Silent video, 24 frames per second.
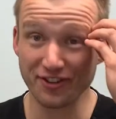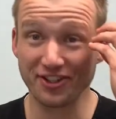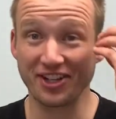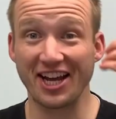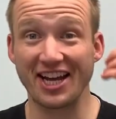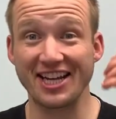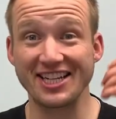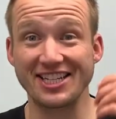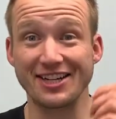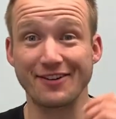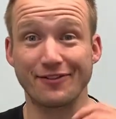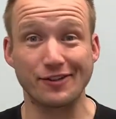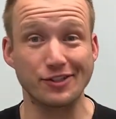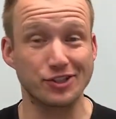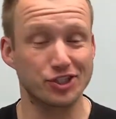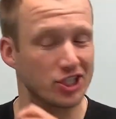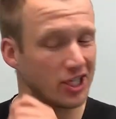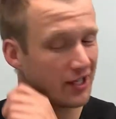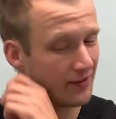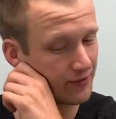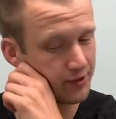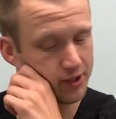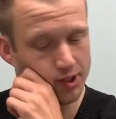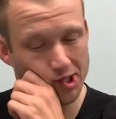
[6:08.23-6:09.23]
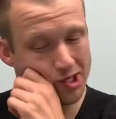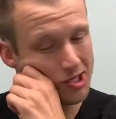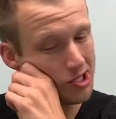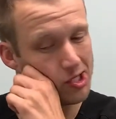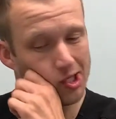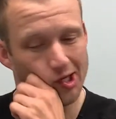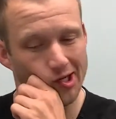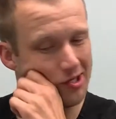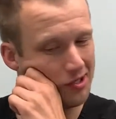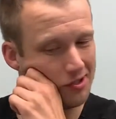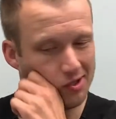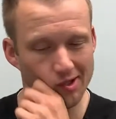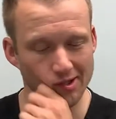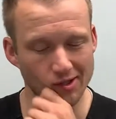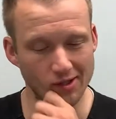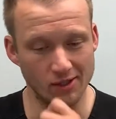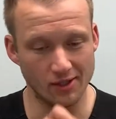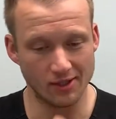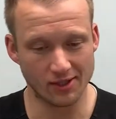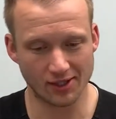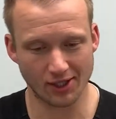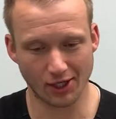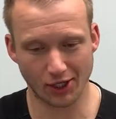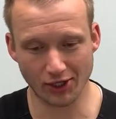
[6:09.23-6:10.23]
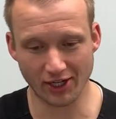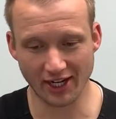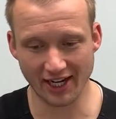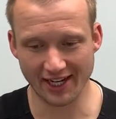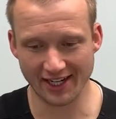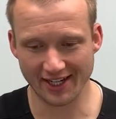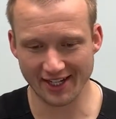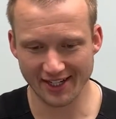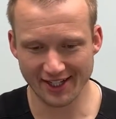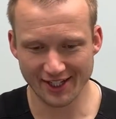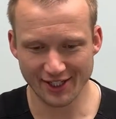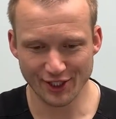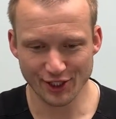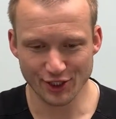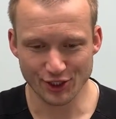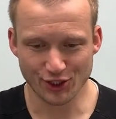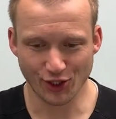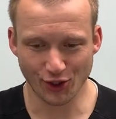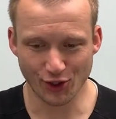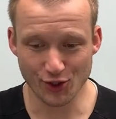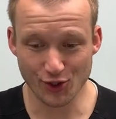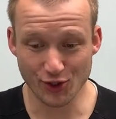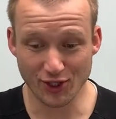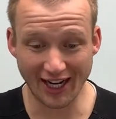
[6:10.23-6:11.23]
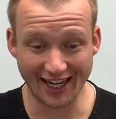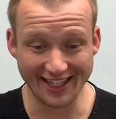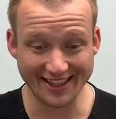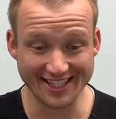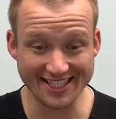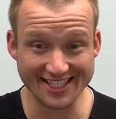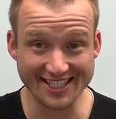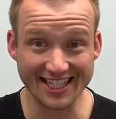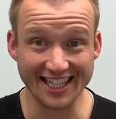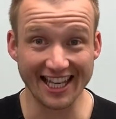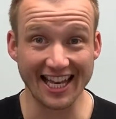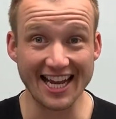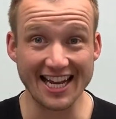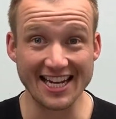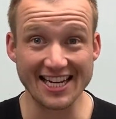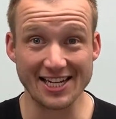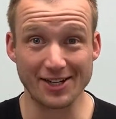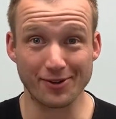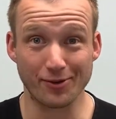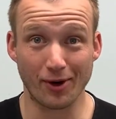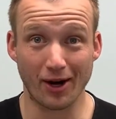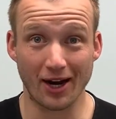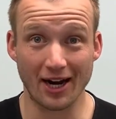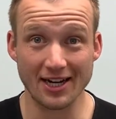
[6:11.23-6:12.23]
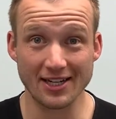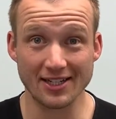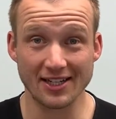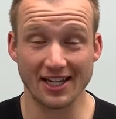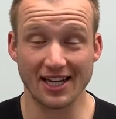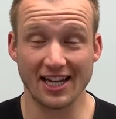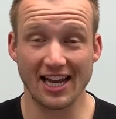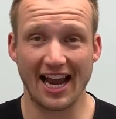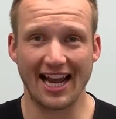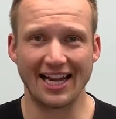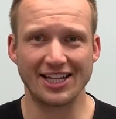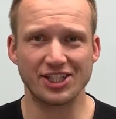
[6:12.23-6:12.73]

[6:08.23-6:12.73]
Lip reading: day, different shift. Okay, so you got this lady, right? And